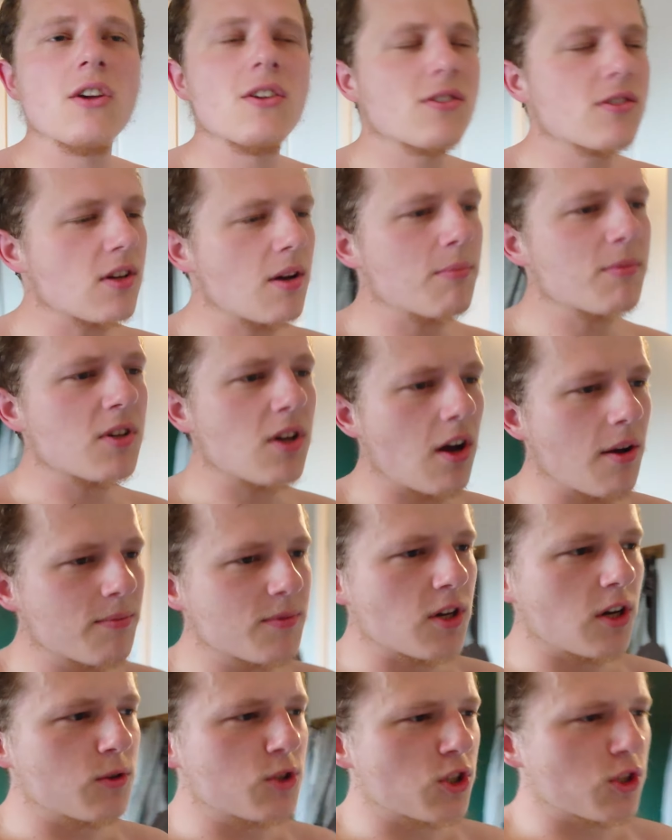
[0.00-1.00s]

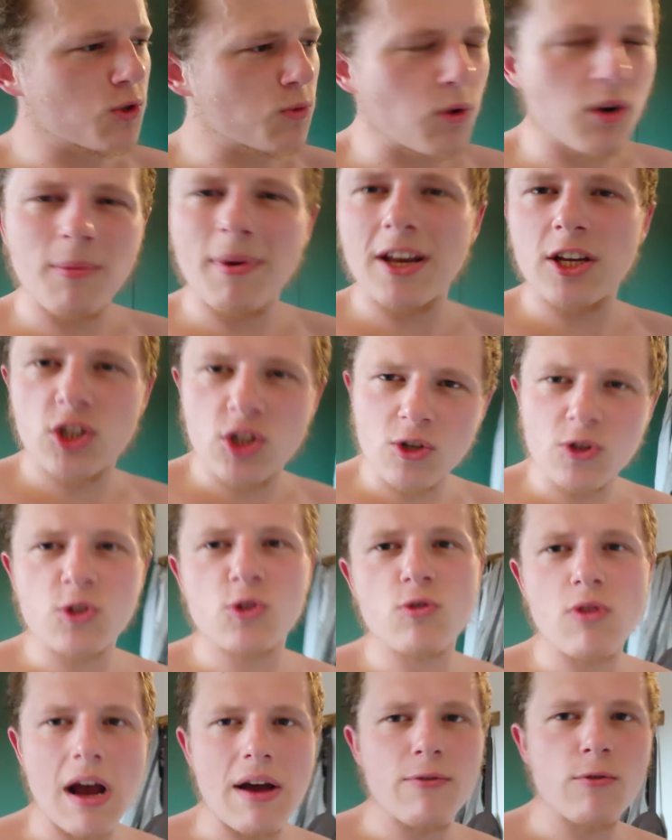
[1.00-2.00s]
Sometimes I just want to make
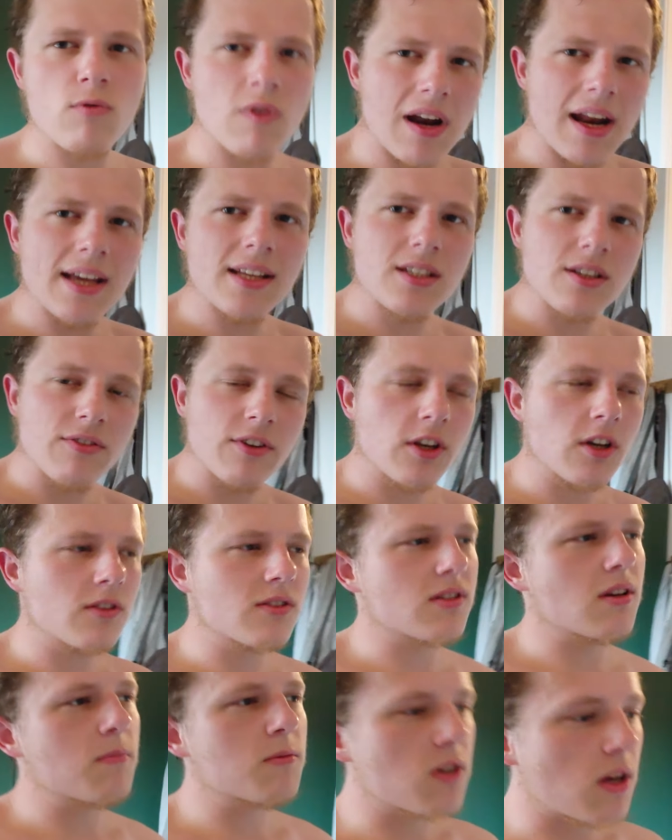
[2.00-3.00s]
just travel related
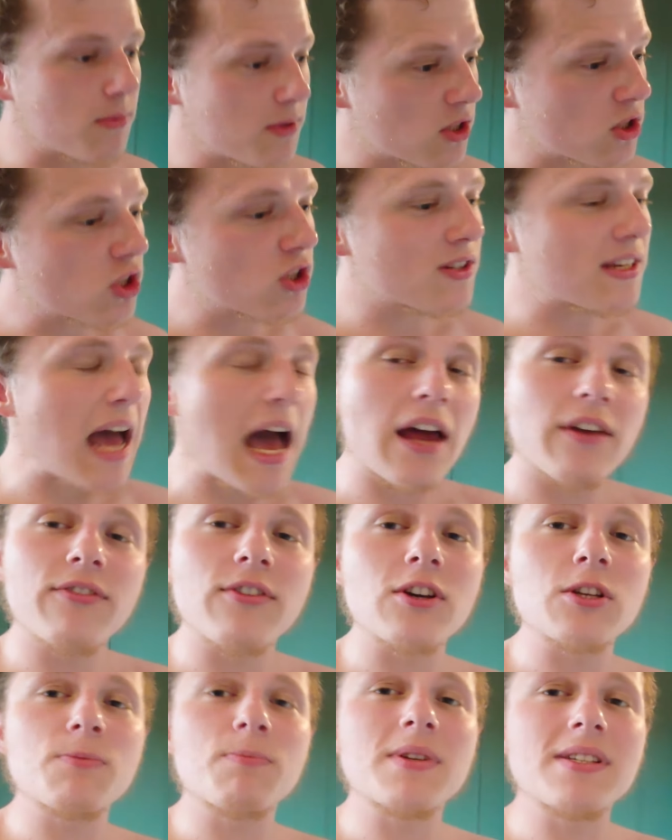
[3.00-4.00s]
videos. Sometimes it's just
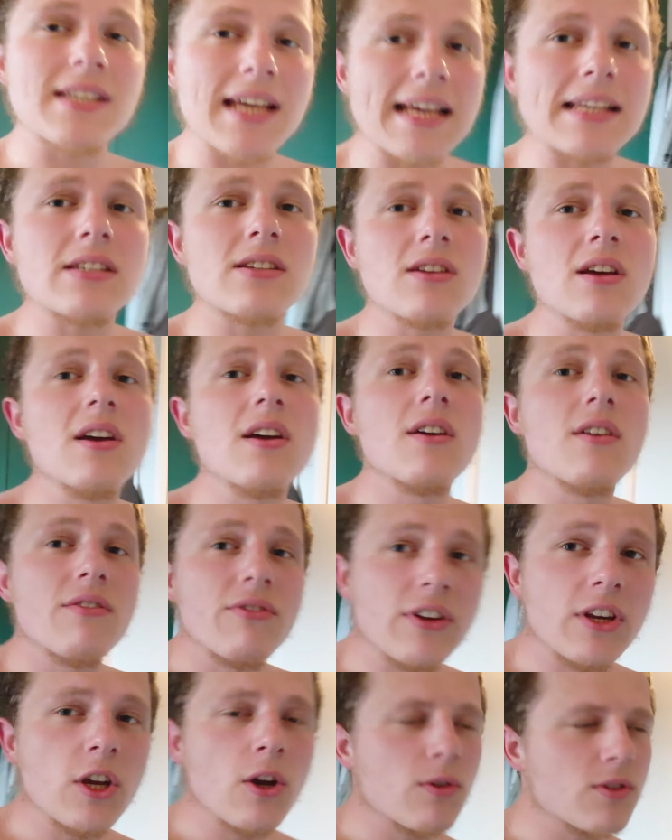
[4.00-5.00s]
adverse possessed
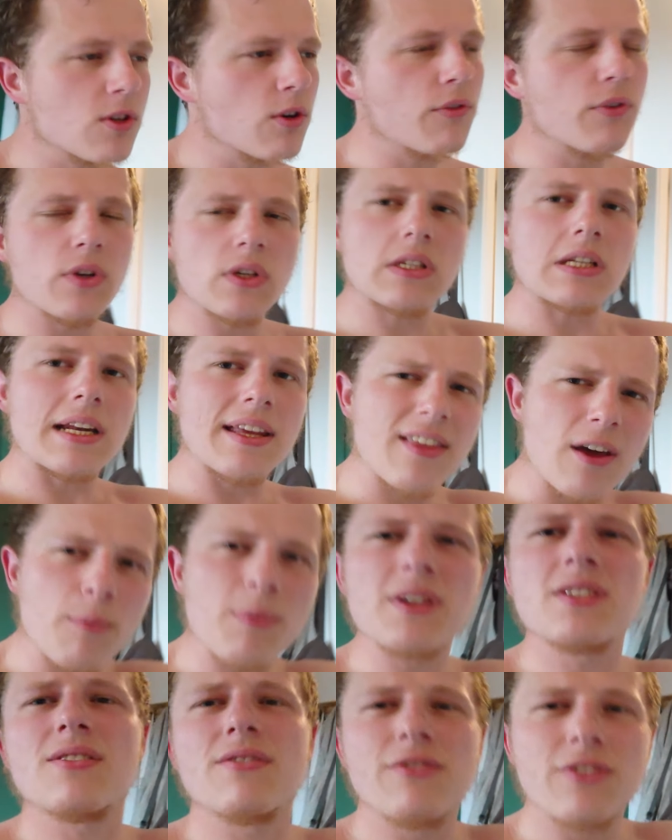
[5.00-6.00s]
videos, and obviously
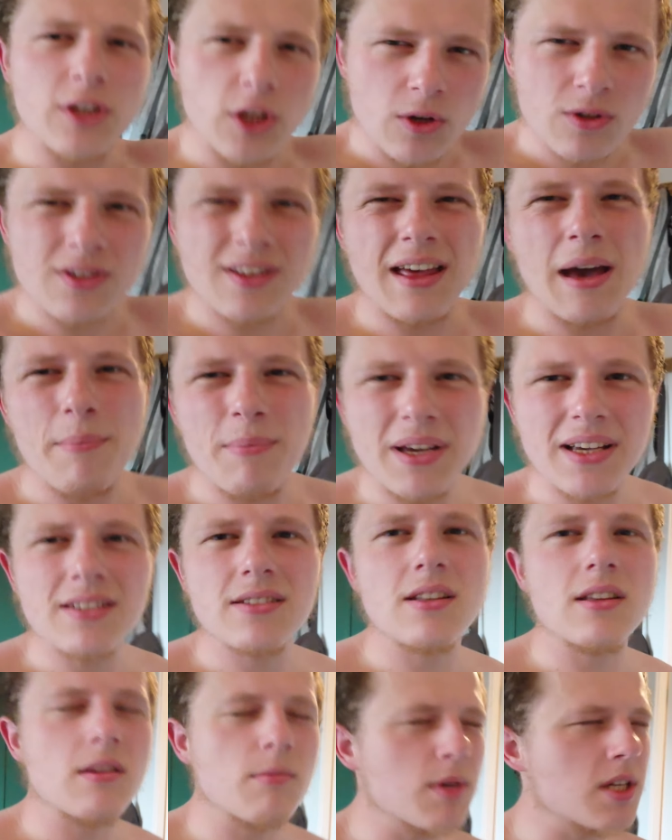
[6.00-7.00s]
there'll be some videos of that
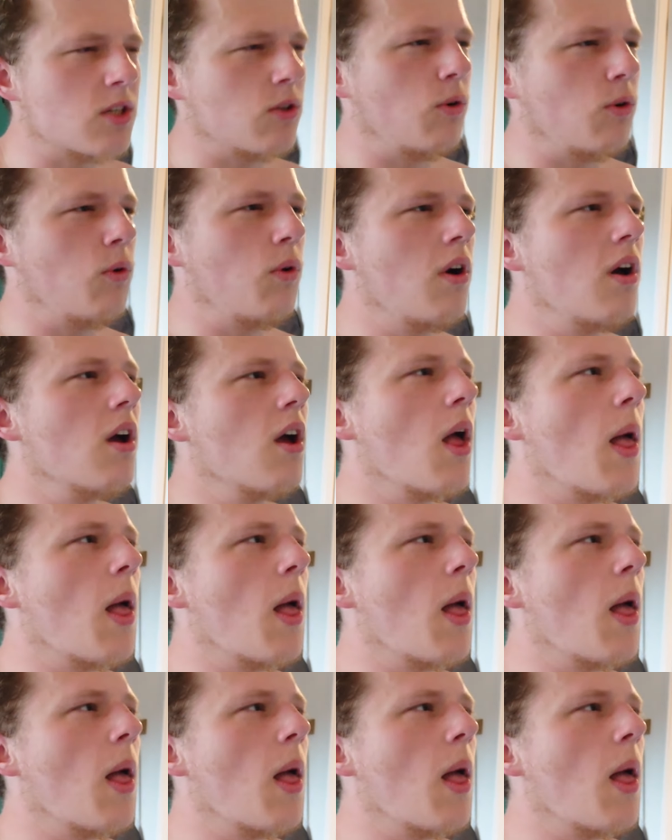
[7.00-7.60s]
mixed in the middle.